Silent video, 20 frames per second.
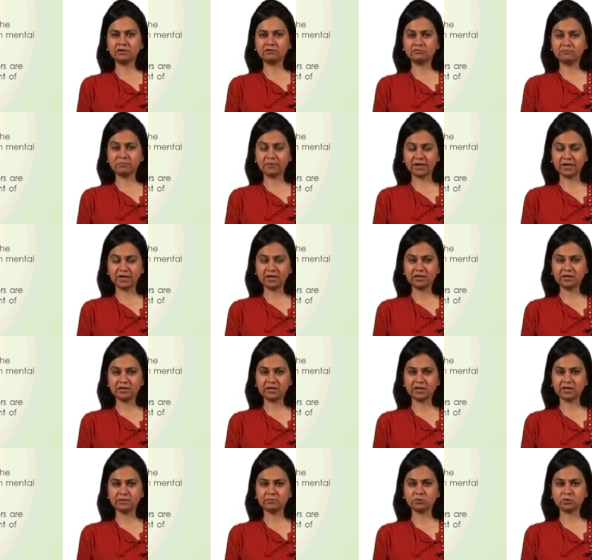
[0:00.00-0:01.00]
bent of
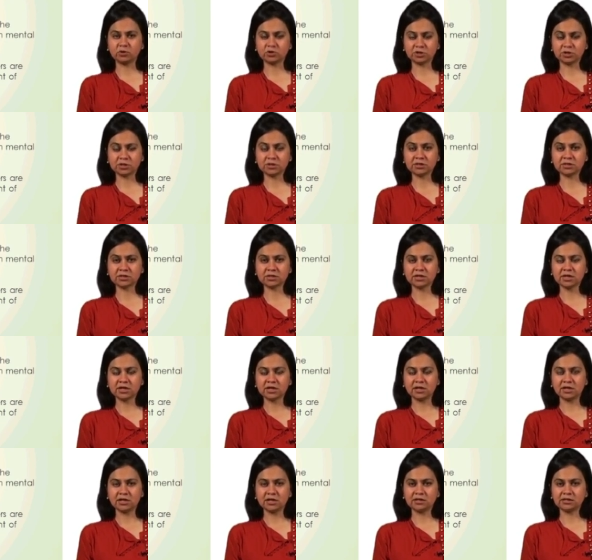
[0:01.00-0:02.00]
mind and emotions
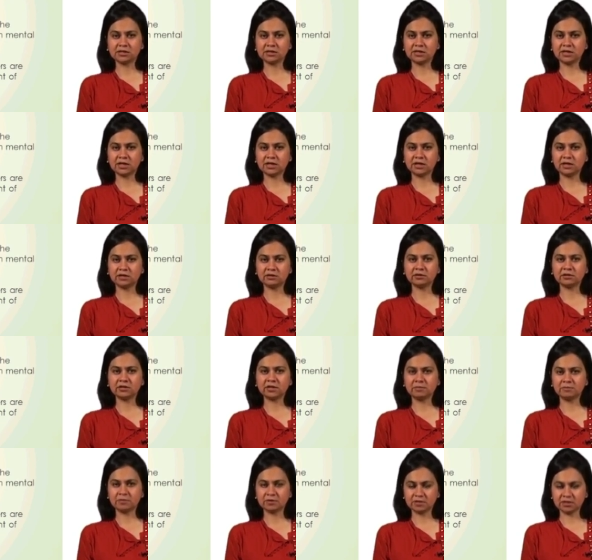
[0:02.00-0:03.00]
does the character
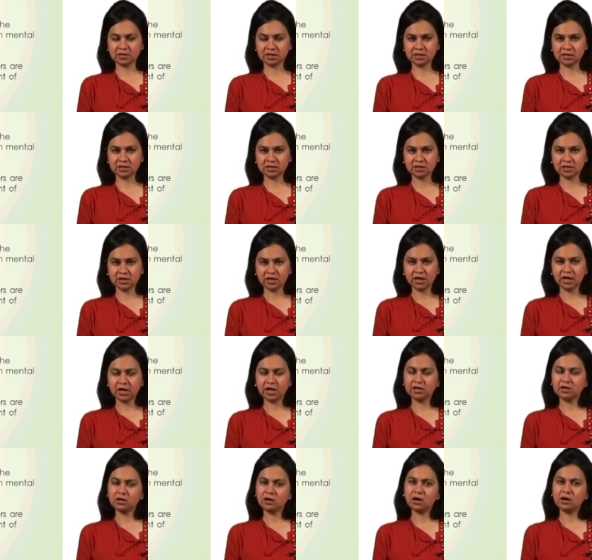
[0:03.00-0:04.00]
represent,
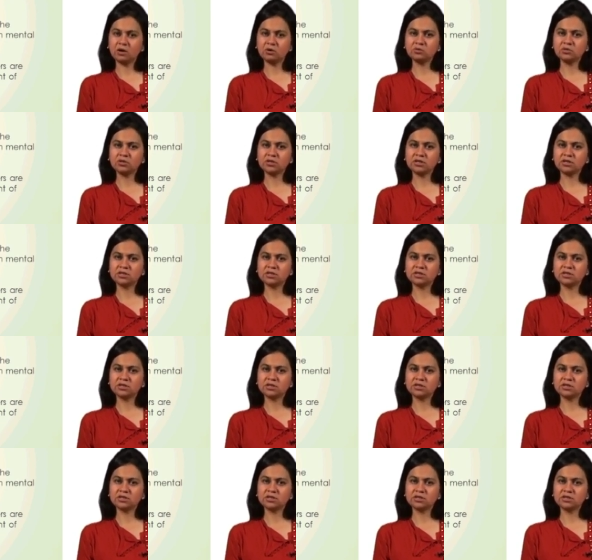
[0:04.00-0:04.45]
and how